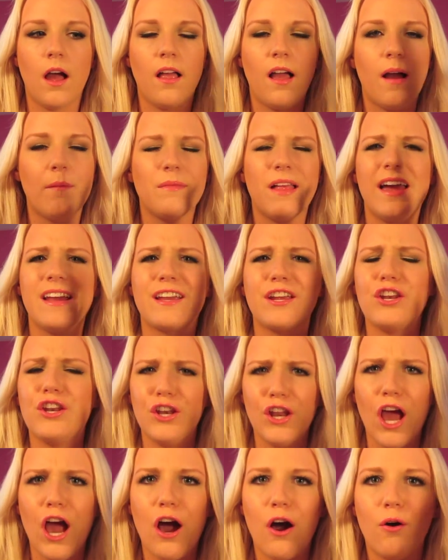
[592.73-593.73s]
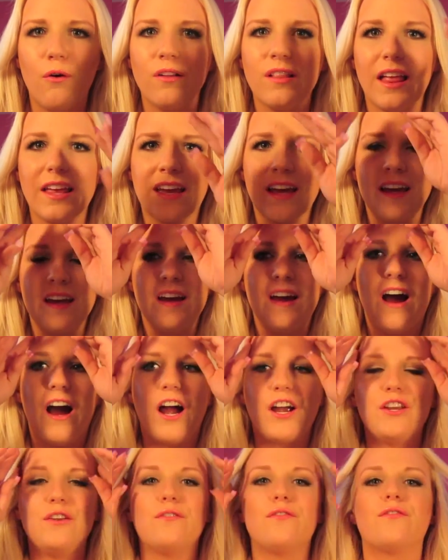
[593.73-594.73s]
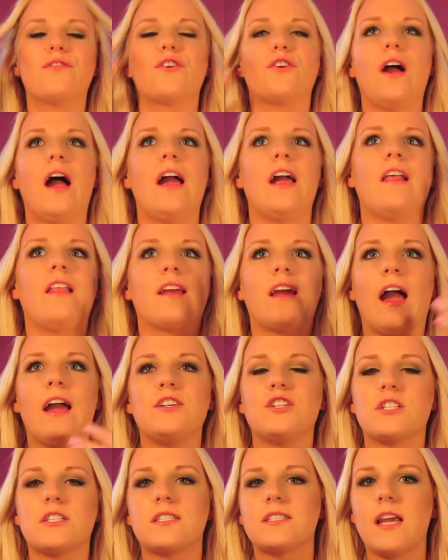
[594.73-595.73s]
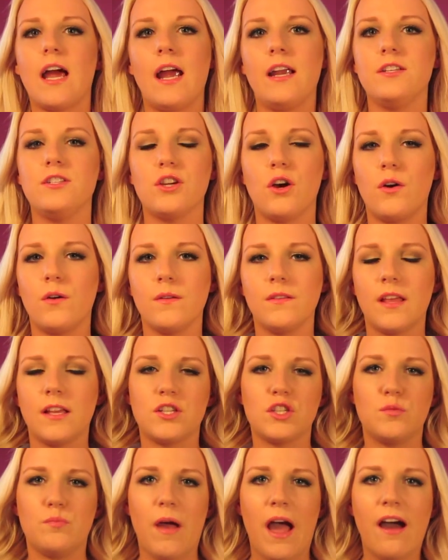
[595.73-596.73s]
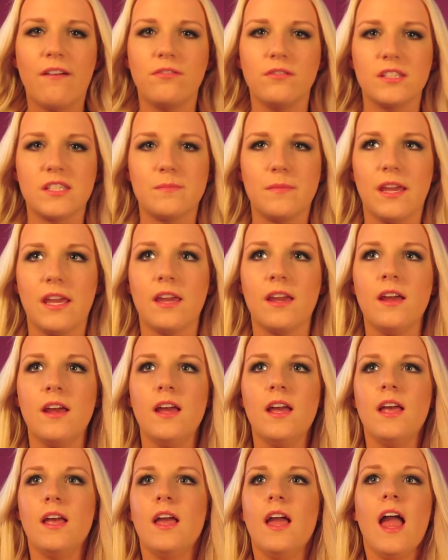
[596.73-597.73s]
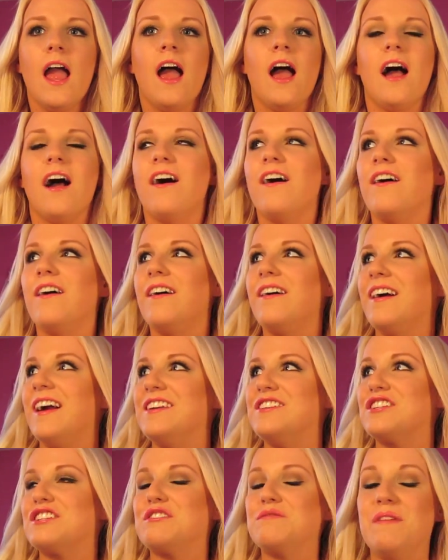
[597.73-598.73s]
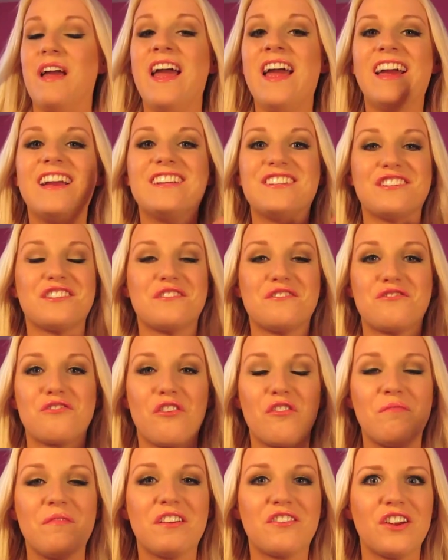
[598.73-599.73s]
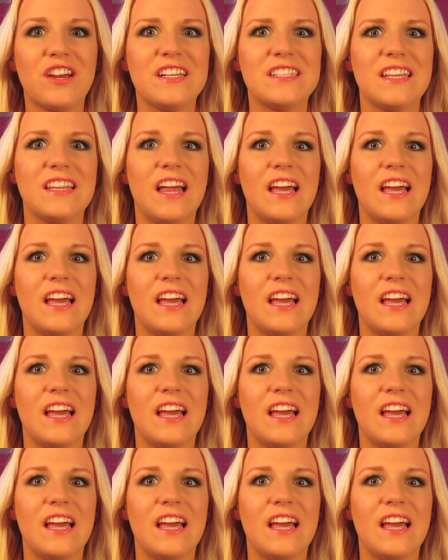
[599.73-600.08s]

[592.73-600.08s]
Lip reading: I'm like, no, like, are you for, I don't, that just baffles me. it just drove me crazy.